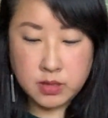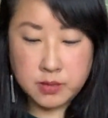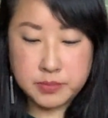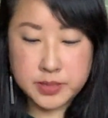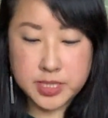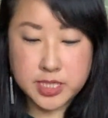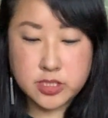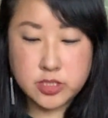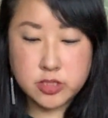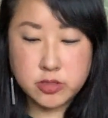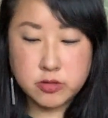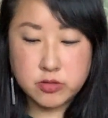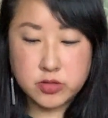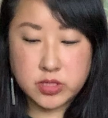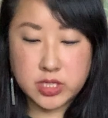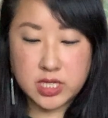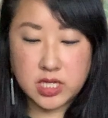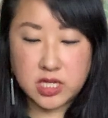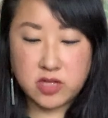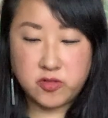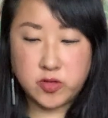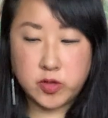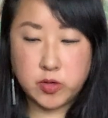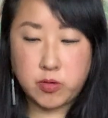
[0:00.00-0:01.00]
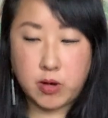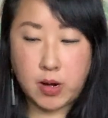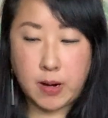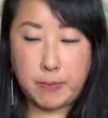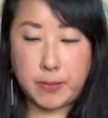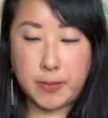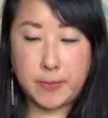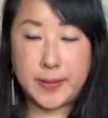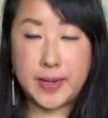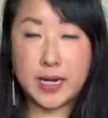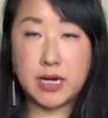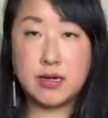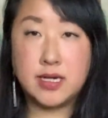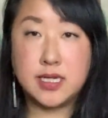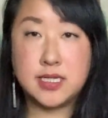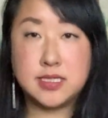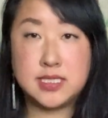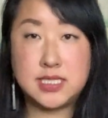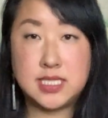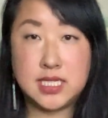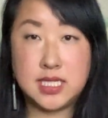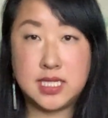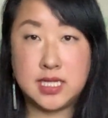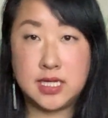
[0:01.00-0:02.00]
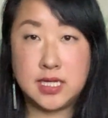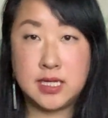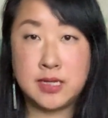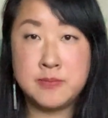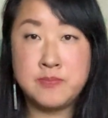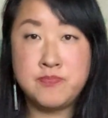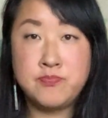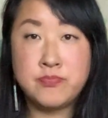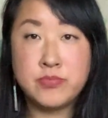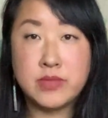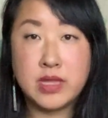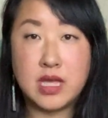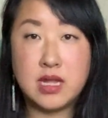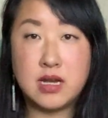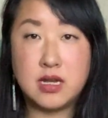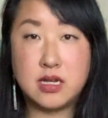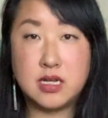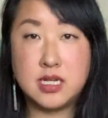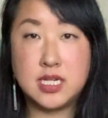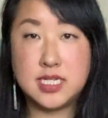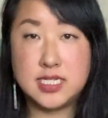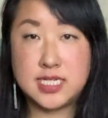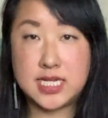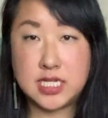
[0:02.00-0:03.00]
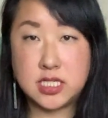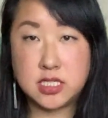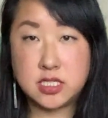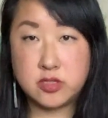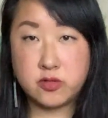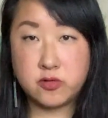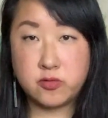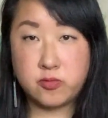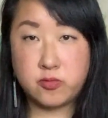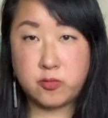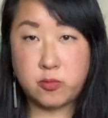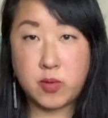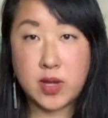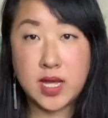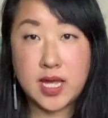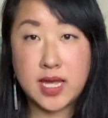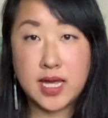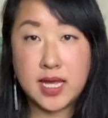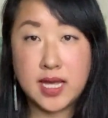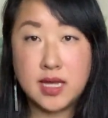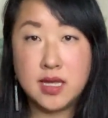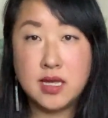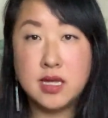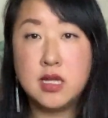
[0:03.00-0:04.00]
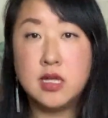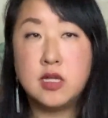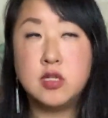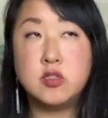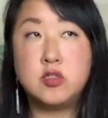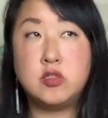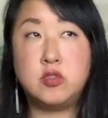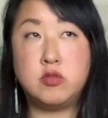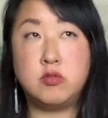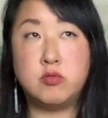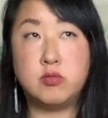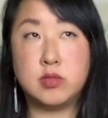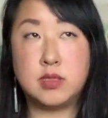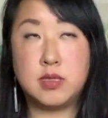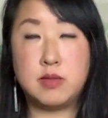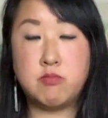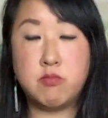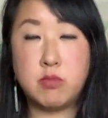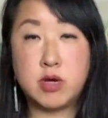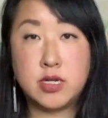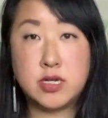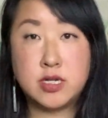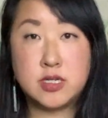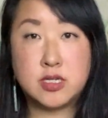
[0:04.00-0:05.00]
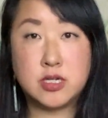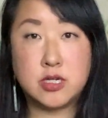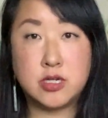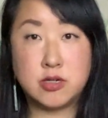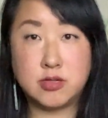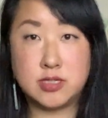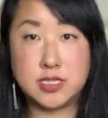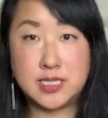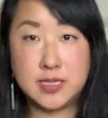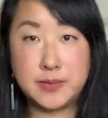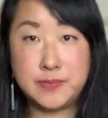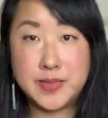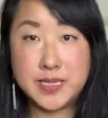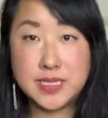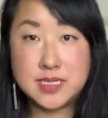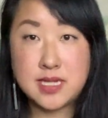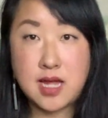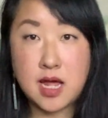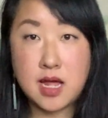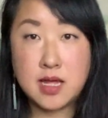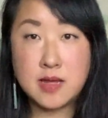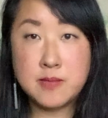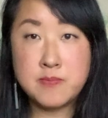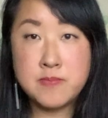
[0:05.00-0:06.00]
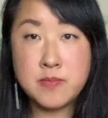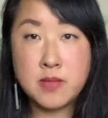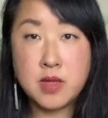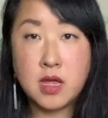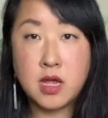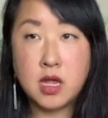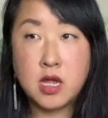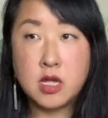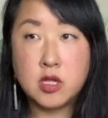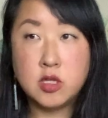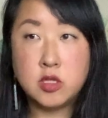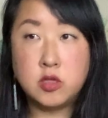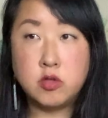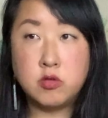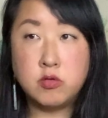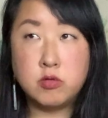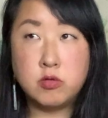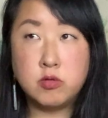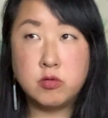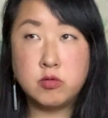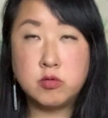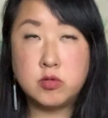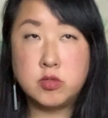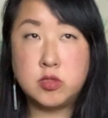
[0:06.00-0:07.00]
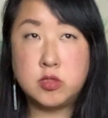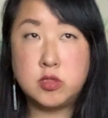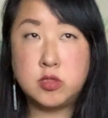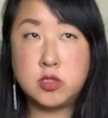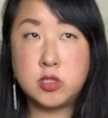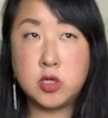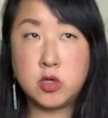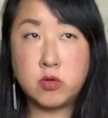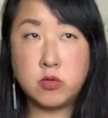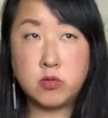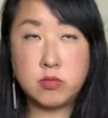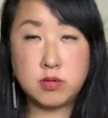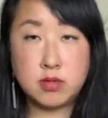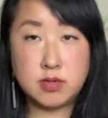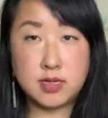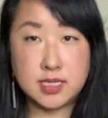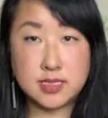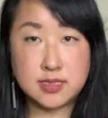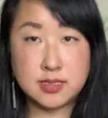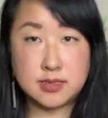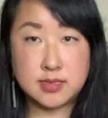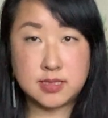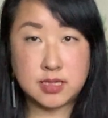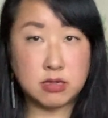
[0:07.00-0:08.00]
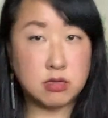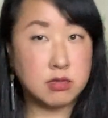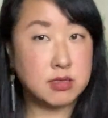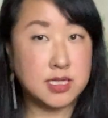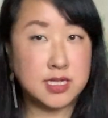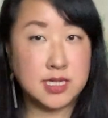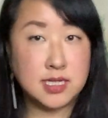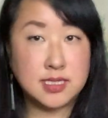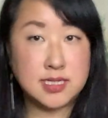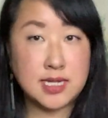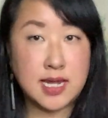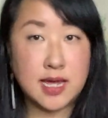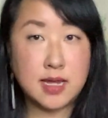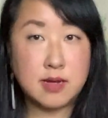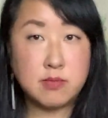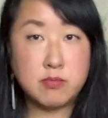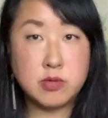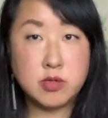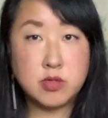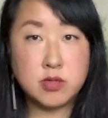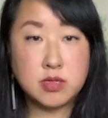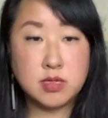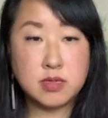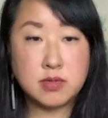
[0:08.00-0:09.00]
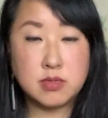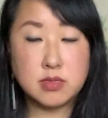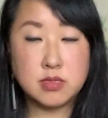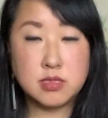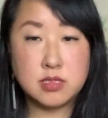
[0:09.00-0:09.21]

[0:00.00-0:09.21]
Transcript: But I do think if you are preparing tea in an attentive way to really monitor your steeping time, you don't necessarily need to add milk.